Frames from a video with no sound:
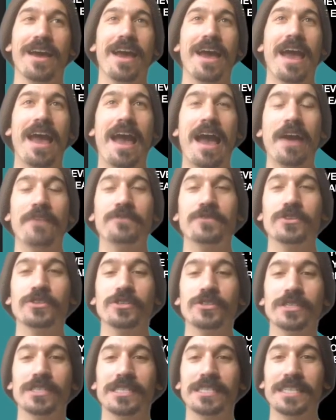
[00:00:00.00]
After
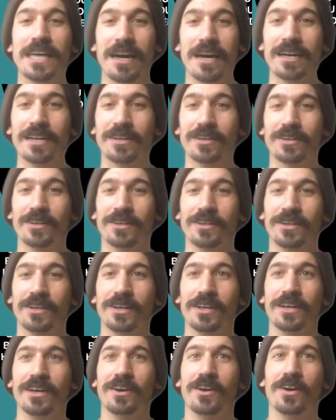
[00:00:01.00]
you're done,
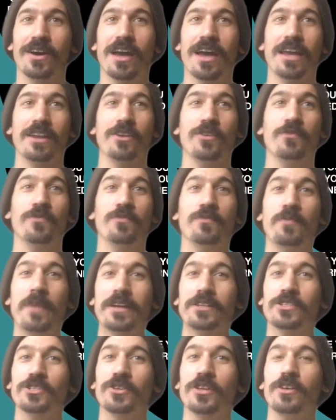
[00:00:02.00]
and you've
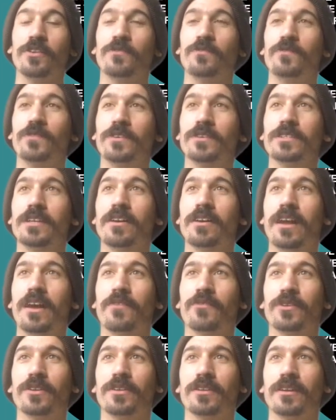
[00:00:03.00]
made sure that you've filled out
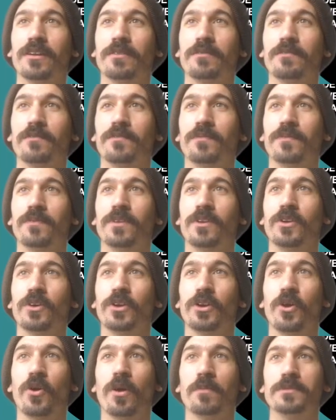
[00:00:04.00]
everything, you're going
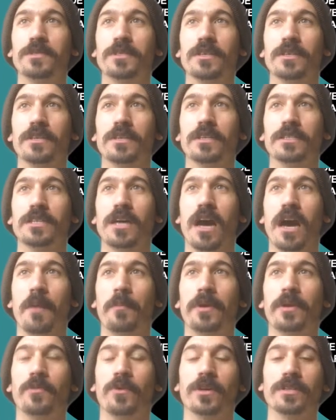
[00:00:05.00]
to go up to the top,
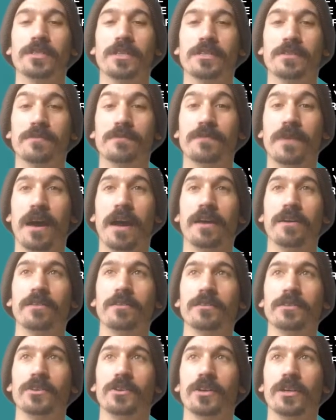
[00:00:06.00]
and where it says
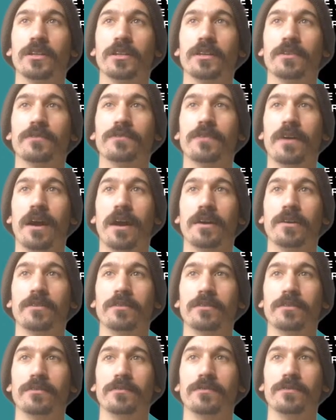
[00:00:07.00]
File, you're going to click File,
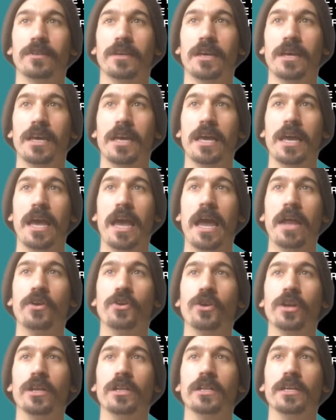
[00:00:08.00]
and you're
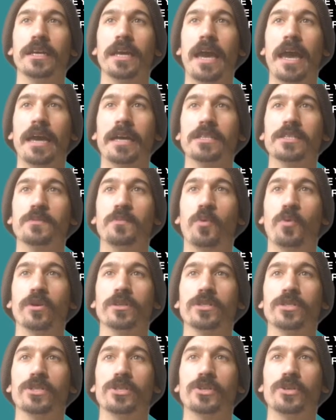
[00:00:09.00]
going to click
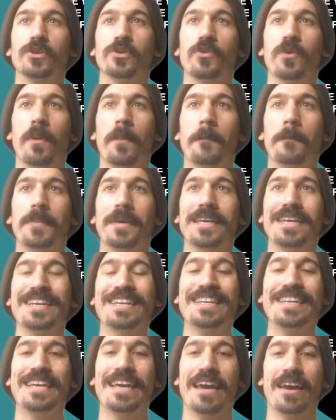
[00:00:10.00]
Export to
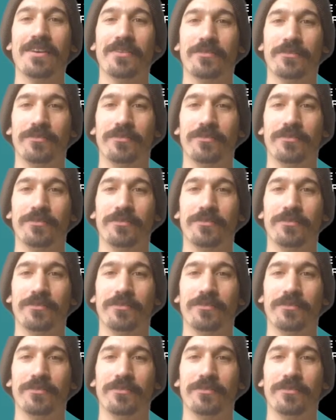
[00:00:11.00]
PDF.